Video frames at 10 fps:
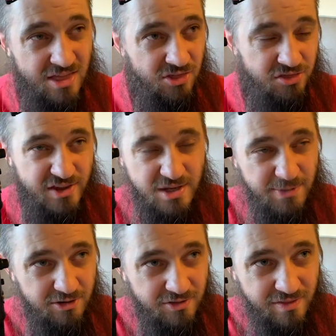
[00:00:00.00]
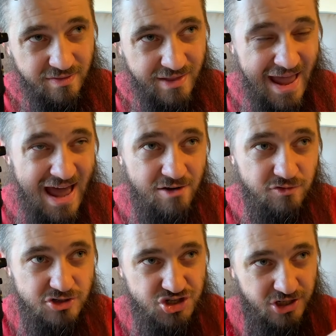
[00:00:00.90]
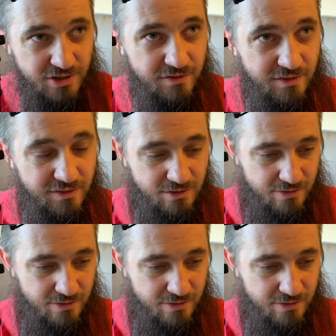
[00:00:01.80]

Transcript: Think about averaging